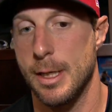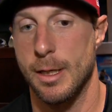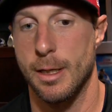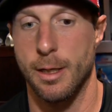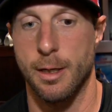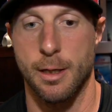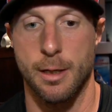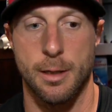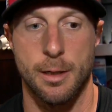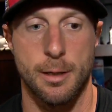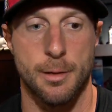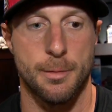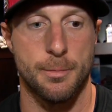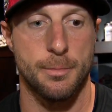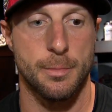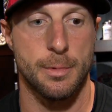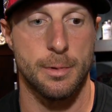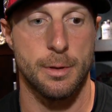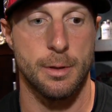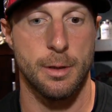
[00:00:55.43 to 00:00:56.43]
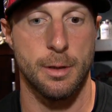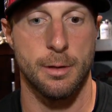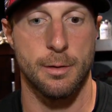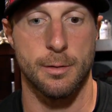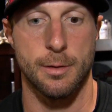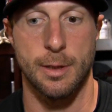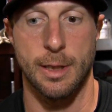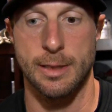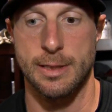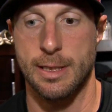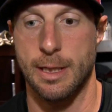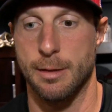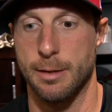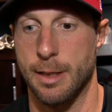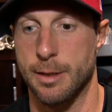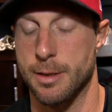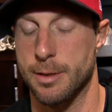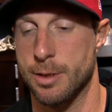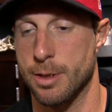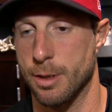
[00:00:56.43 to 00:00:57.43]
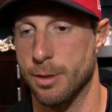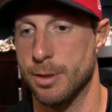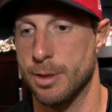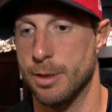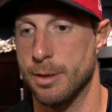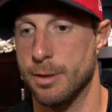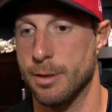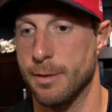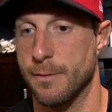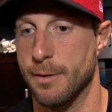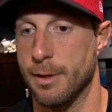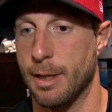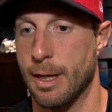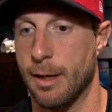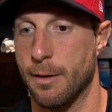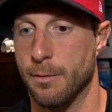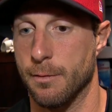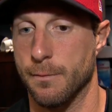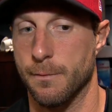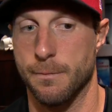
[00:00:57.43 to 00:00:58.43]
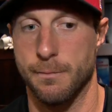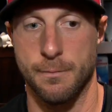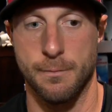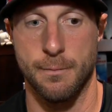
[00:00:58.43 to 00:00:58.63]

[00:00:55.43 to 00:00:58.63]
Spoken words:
You know, and that just shows you how